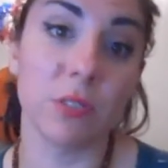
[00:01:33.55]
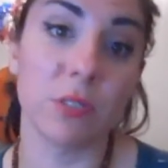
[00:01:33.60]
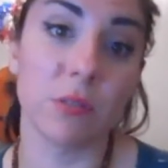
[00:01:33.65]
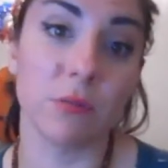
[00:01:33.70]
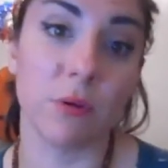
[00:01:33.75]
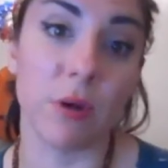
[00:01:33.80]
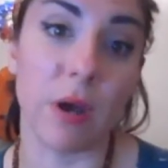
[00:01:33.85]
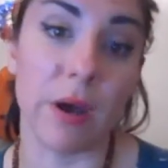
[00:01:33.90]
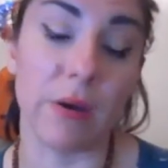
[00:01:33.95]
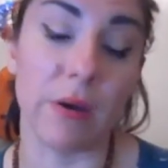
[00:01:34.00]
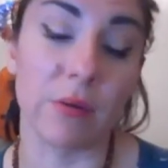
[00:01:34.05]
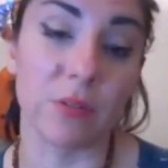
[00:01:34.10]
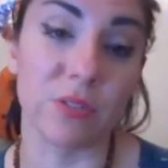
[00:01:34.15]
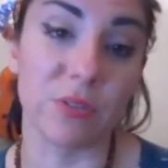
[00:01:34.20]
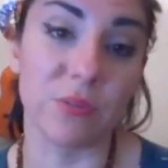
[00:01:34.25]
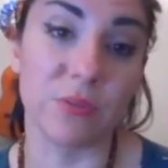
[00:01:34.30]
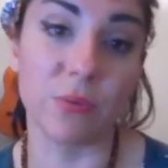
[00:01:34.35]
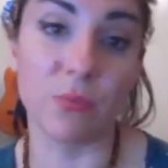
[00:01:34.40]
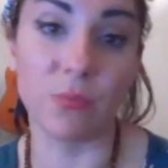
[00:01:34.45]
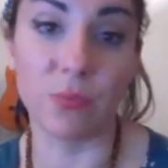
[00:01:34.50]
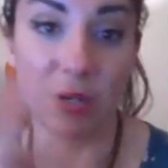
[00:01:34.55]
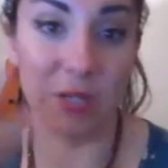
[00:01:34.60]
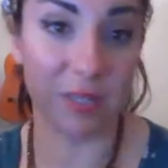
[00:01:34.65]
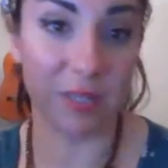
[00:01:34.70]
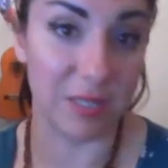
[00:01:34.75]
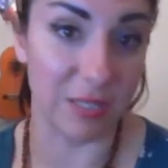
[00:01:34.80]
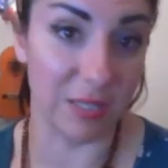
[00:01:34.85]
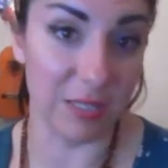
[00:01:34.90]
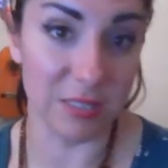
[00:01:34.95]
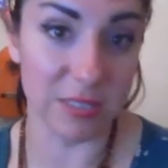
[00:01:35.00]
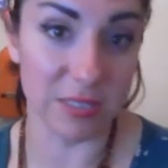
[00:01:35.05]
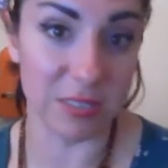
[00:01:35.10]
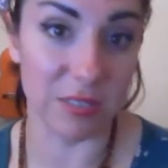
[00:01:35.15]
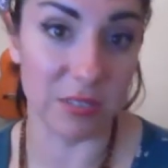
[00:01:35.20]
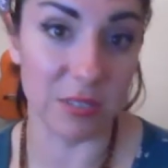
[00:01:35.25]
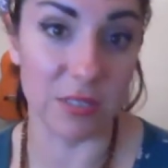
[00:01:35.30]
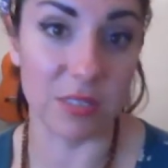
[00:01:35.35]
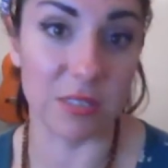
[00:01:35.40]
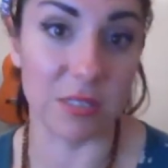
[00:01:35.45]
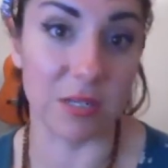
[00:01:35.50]
So I'll do one of these
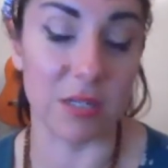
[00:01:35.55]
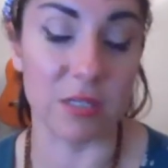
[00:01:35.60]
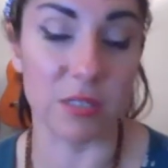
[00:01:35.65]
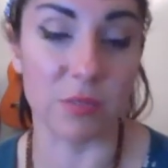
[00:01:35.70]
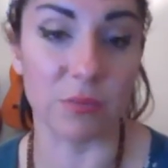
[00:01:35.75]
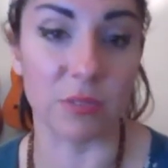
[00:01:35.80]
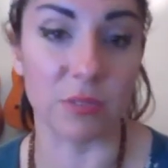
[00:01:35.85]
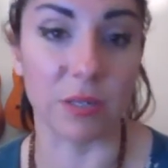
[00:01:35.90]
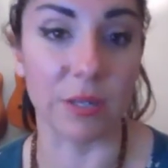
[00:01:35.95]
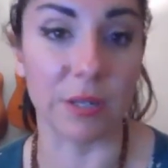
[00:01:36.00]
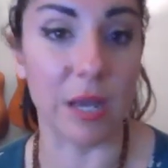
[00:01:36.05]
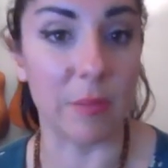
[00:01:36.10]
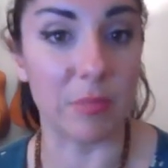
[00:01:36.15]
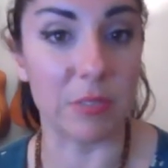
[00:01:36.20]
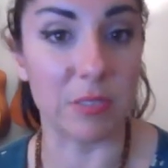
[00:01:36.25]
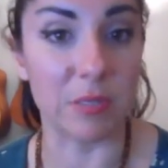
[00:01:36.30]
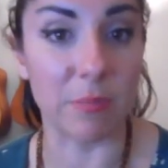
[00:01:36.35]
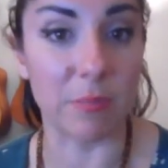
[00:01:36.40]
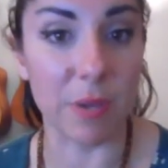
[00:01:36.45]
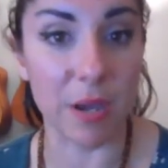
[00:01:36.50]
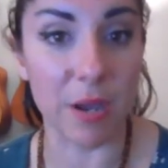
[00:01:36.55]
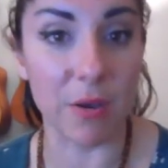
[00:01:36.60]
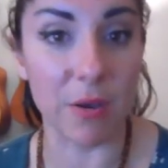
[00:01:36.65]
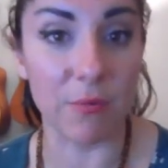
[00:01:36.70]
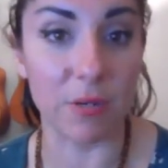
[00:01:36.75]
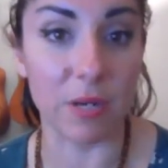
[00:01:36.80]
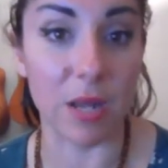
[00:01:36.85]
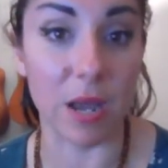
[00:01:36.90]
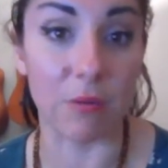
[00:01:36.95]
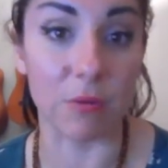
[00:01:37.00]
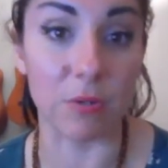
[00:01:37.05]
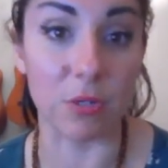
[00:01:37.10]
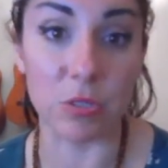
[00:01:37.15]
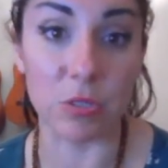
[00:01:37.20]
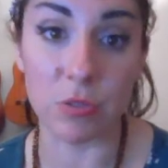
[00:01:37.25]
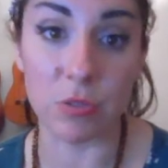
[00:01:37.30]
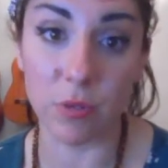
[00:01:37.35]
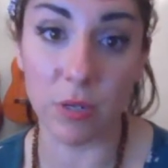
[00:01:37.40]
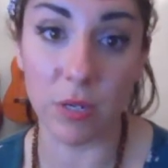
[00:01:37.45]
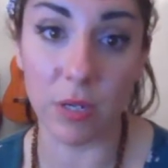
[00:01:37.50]
to discuss what the lab is about and how to
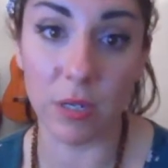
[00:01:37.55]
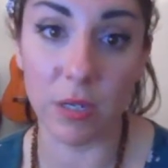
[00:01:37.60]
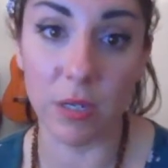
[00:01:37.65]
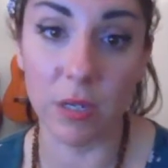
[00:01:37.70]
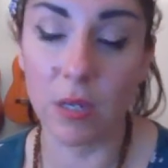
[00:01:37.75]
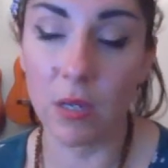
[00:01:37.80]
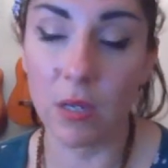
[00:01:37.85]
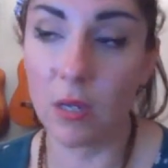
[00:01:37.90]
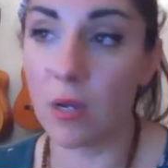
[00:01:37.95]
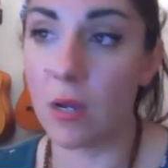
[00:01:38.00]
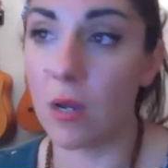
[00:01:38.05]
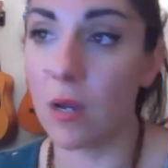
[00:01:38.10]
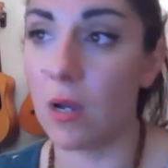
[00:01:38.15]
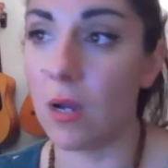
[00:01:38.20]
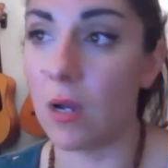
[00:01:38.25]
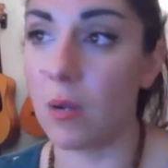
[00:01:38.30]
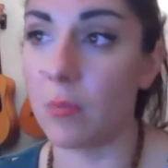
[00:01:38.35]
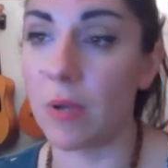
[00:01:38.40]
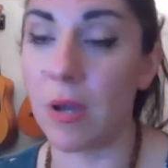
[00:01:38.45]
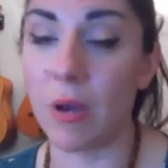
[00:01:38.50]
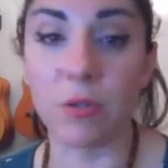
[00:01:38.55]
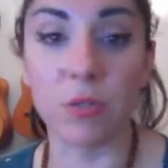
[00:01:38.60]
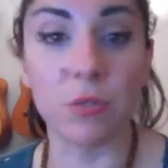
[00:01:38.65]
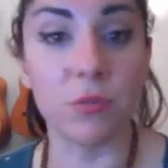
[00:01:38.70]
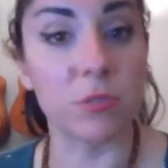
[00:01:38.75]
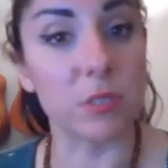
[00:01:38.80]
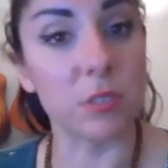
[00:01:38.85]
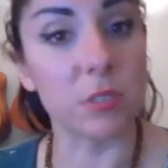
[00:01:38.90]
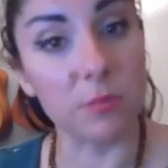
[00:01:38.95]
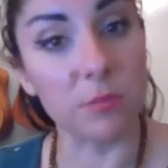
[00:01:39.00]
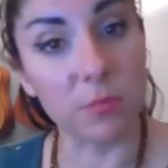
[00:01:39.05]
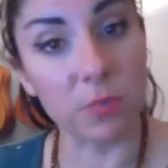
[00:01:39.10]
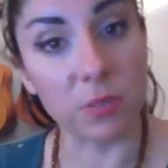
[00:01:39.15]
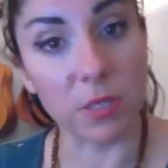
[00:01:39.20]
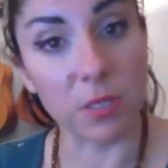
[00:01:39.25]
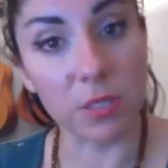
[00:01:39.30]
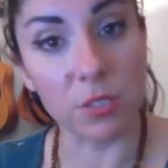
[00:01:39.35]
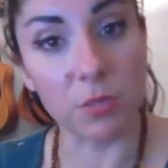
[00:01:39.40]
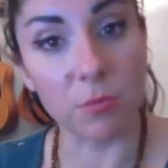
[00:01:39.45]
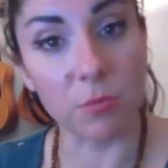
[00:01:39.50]
do it, how to use the
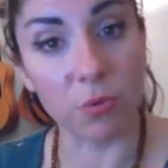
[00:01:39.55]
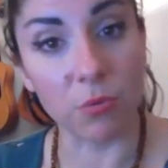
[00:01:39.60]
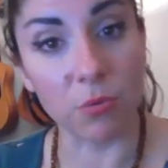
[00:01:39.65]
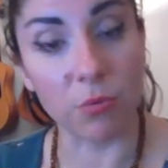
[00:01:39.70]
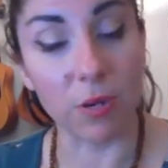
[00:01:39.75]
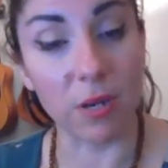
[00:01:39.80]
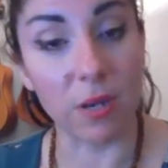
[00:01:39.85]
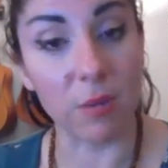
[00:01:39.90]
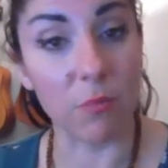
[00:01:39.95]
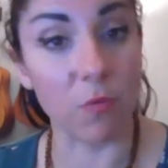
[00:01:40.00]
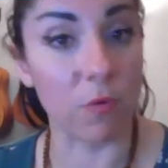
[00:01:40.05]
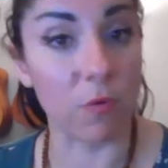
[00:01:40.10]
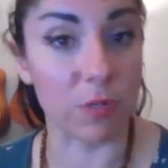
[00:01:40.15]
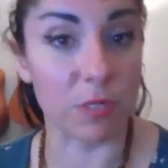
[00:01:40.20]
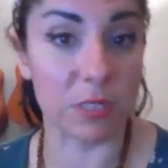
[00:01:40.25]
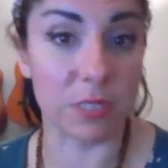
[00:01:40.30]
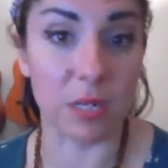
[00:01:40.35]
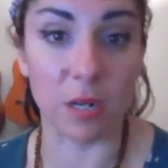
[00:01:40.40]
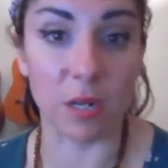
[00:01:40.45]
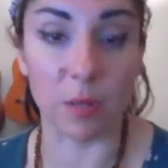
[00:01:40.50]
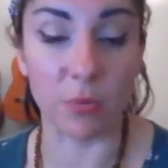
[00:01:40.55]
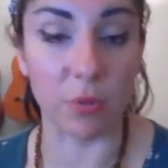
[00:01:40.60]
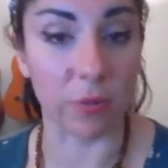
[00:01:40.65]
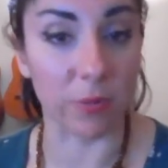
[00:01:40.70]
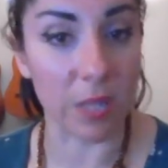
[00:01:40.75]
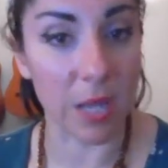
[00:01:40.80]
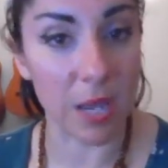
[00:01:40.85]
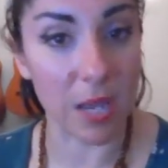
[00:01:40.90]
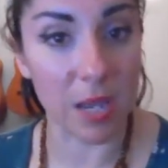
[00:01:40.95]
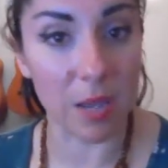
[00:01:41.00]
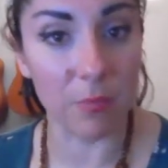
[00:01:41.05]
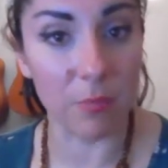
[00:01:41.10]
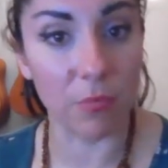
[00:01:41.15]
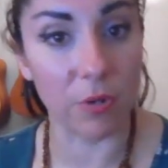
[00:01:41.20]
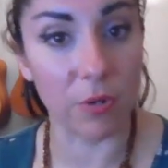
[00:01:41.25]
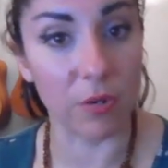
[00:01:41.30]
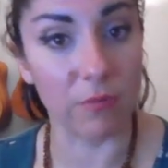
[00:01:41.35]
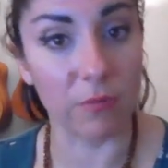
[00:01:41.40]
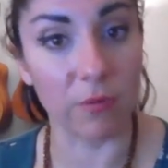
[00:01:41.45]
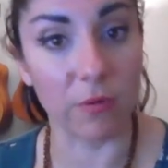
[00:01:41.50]
simulation program or to set up your lab,
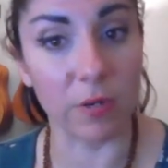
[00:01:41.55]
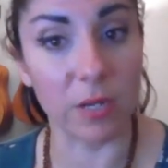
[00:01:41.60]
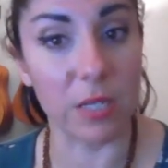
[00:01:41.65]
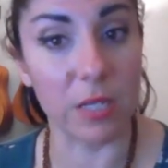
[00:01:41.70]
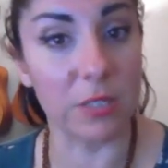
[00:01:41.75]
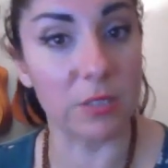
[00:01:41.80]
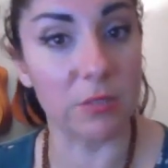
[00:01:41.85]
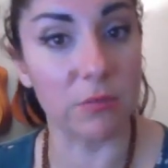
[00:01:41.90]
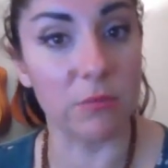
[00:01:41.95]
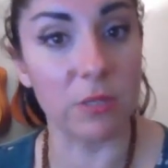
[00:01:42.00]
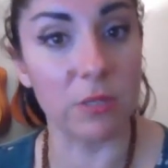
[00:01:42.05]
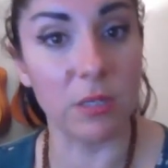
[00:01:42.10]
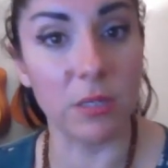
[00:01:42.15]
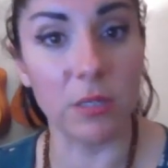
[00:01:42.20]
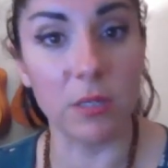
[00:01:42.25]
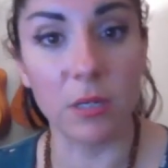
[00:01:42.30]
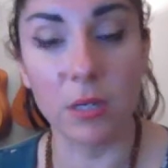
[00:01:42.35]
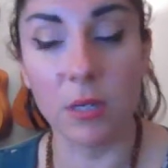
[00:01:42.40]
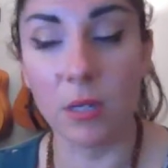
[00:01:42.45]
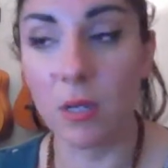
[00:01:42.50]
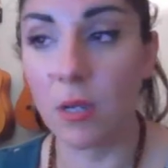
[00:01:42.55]
whatever case you need.